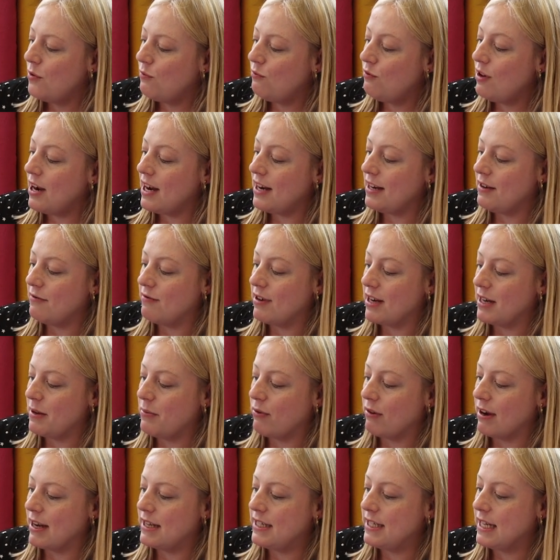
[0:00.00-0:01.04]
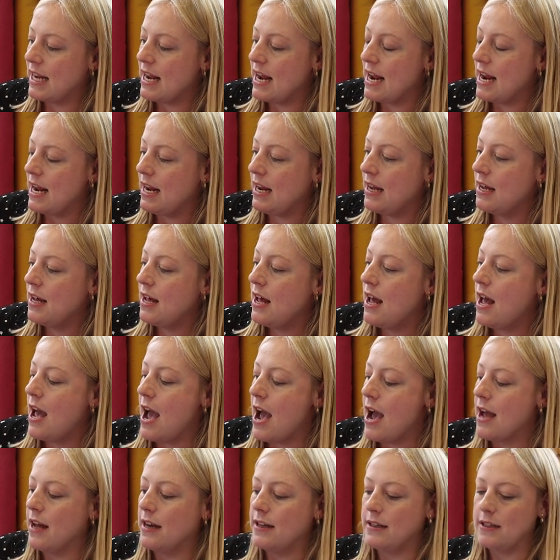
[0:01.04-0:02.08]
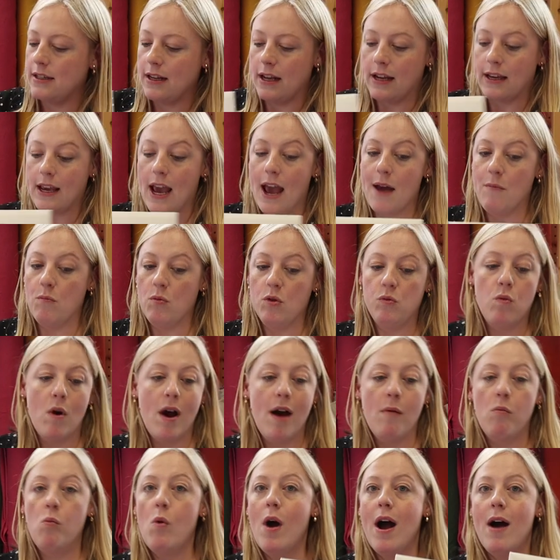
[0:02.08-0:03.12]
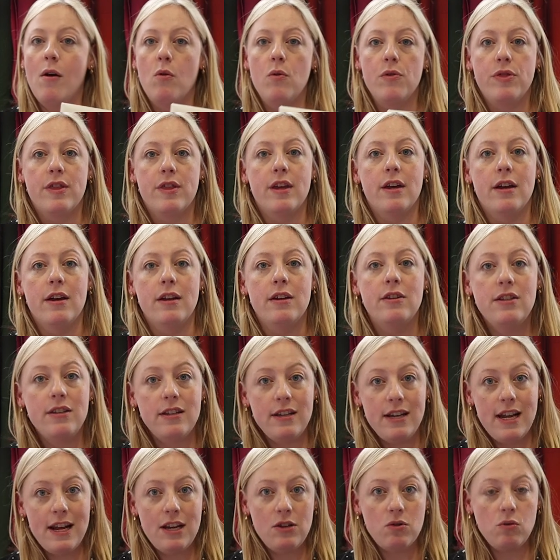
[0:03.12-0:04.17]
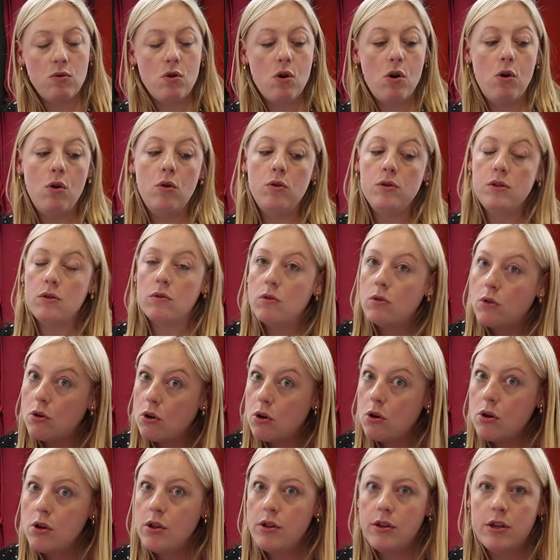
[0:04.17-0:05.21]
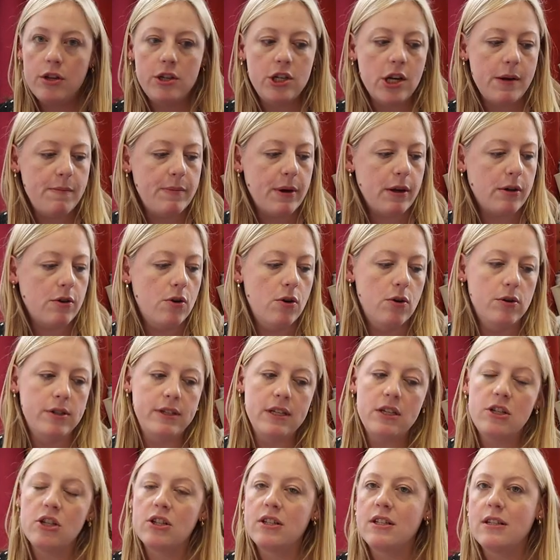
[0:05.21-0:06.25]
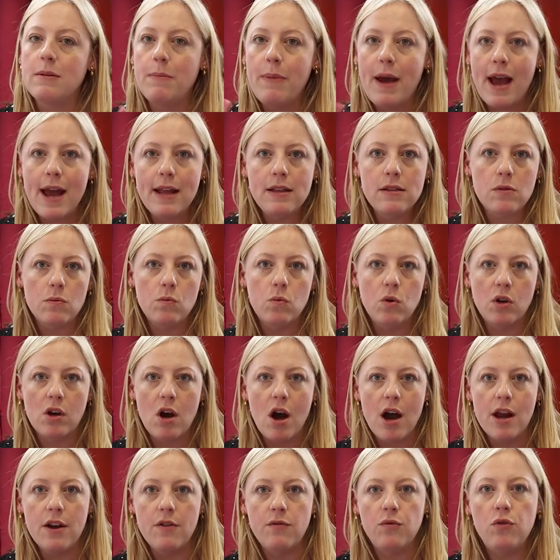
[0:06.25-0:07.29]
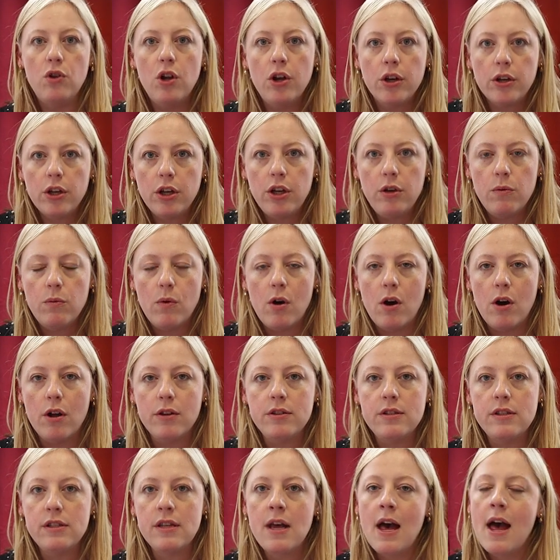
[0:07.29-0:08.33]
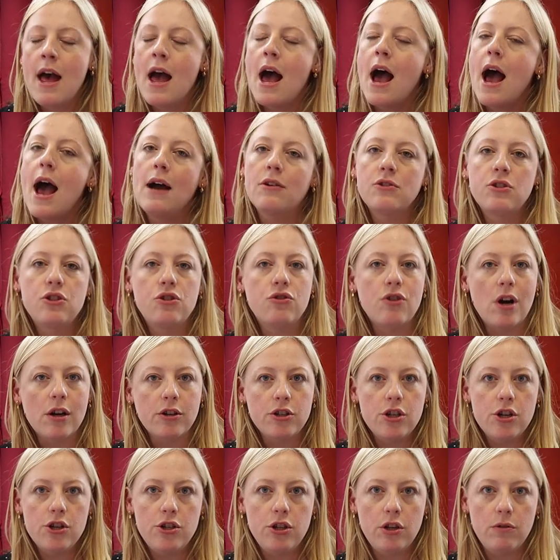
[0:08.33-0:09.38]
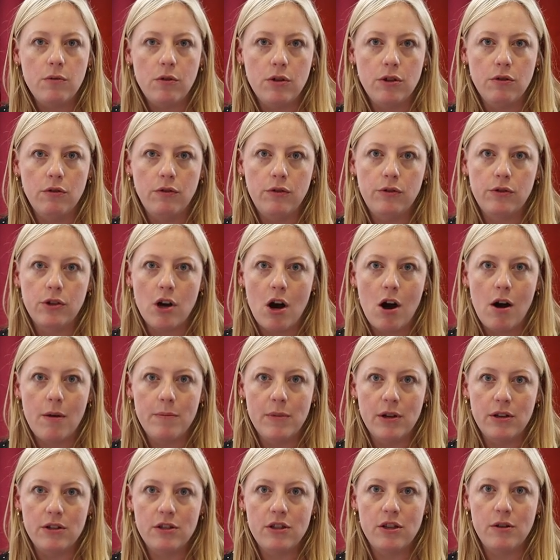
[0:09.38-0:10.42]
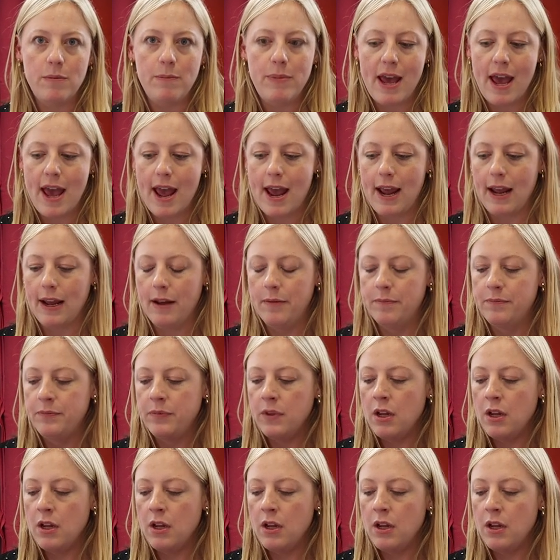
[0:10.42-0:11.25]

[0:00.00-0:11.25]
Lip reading: Really, really pretty, and again would work well with the needle cords or the jumbo cords. It just depends on what kind of look you want, how structured you want your garment to be.